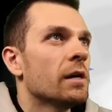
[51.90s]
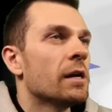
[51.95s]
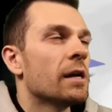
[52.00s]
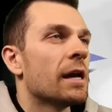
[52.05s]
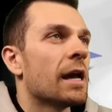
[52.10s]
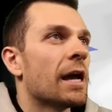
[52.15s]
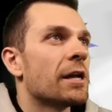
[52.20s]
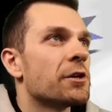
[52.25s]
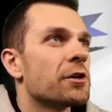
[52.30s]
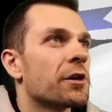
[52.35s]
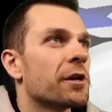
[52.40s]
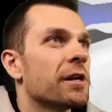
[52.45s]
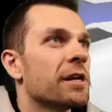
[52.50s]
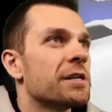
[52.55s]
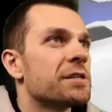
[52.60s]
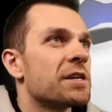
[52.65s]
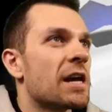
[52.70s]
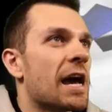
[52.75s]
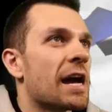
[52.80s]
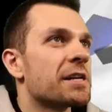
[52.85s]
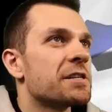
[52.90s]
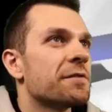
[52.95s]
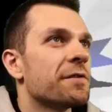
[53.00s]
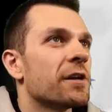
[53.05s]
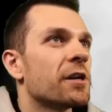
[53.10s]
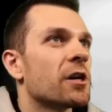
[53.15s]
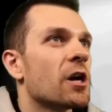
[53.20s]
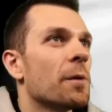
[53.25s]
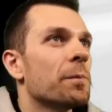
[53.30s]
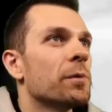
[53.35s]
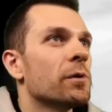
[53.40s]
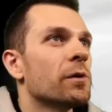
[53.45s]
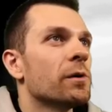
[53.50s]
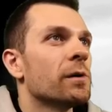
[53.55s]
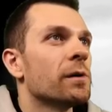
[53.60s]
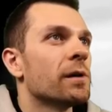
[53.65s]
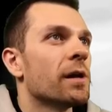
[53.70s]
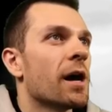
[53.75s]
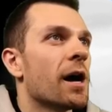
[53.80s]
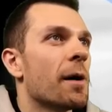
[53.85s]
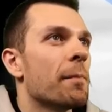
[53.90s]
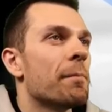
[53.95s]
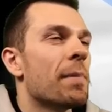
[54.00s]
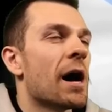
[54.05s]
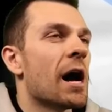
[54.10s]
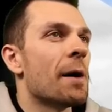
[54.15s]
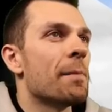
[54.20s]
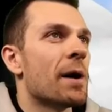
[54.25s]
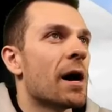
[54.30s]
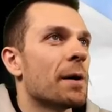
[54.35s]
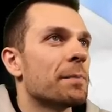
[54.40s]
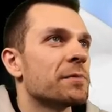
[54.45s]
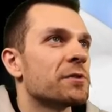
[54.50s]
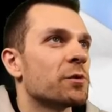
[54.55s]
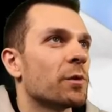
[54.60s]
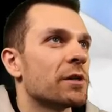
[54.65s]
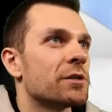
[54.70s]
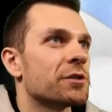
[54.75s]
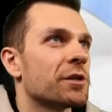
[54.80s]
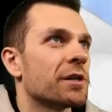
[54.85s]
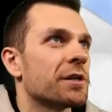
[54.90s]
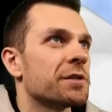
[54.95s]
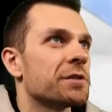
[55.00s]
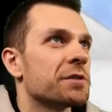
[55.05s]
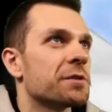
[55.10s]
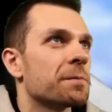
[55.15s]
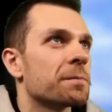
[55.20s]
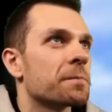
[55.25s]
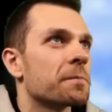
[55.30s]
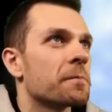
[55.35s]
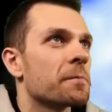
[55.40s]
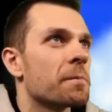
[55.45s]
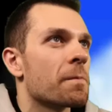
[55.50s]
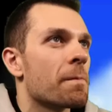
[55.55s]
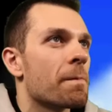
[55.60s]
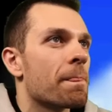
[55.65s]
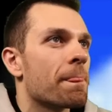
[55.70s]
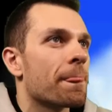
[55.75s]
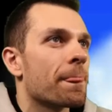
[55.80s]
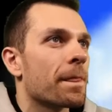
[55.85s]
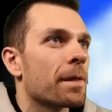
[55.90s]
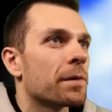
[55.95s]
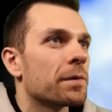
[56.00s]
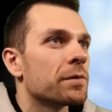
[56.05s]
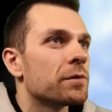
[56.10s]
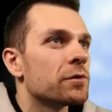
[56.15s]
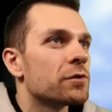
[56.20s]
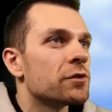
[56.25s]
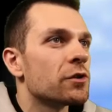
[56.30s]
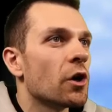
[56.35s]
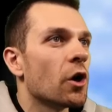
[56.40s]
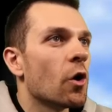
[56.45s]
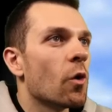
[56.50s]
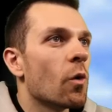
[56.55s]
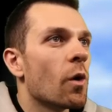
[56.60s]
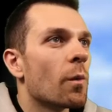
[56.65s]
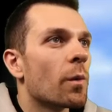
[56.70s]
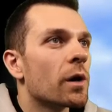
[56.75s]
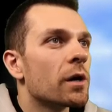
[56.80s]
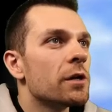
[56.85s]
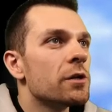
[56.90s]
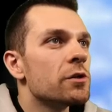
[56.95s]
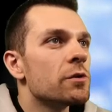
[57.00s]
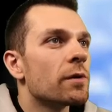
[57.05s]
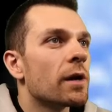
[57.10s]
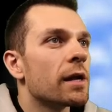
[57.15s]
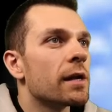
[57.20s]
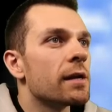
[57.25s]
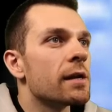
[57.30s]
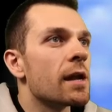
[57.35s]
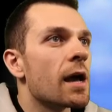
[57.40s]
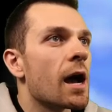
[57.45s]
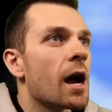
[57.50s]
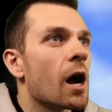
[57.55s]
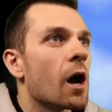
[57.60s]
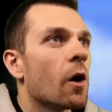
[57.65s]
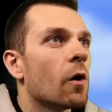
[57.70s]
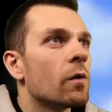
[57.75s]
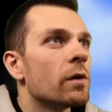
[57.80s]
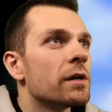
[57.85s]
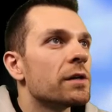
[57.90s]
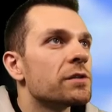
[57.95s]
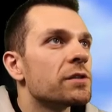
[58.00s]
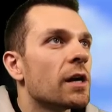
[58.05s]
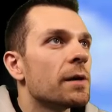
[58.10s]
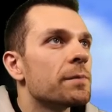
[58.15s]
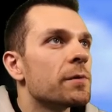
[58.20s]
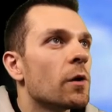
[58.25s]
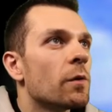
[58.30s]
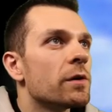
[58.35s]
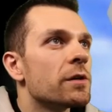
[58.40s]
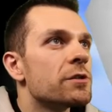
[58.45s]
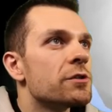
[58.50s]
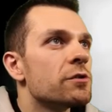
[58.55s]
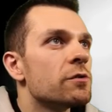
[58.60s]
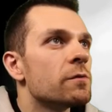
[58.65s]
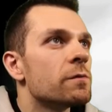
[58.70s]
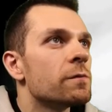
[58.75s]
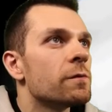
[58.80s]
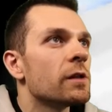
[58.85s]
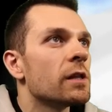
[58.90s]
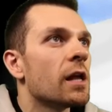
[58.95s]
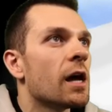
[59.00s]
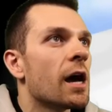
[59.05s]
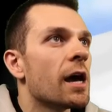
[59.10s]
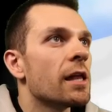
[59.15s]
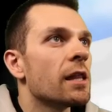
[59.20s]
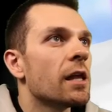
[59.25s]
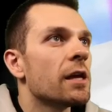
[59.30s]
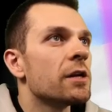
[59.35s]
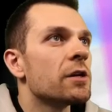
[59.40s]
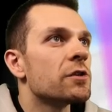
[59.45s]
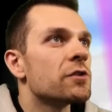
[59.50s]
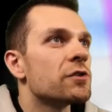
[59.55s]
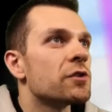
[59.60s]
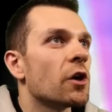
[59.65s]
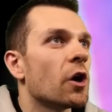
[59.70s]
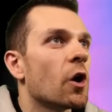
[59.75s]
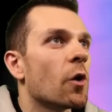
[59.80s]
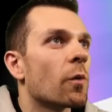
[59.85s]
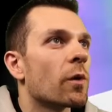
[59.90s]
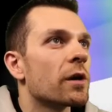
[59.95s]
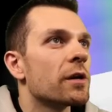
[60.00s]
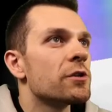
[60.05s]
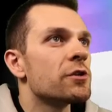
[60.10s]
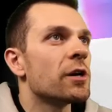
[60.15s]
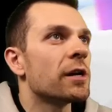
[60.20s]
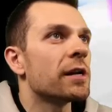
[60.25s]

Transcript: And you're going to need to activate a couple uh, Bob-omb switches. So what we're going to do right now is I'm going to fly like so. We're going to try to